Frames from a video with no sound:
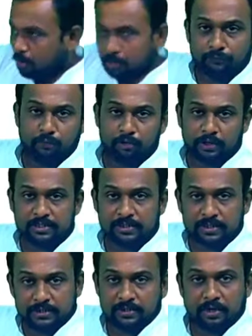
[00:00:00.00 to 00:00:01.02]
Now, all the four
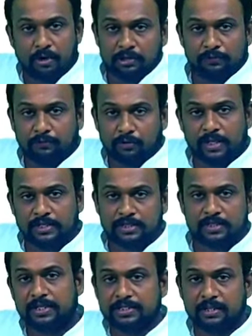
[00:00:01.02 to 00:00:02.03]

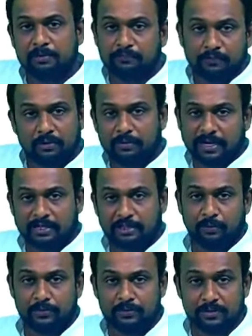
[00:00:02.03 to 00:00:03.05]
cases are example for
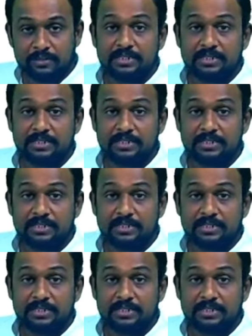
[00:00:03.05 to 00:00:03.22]
active voice.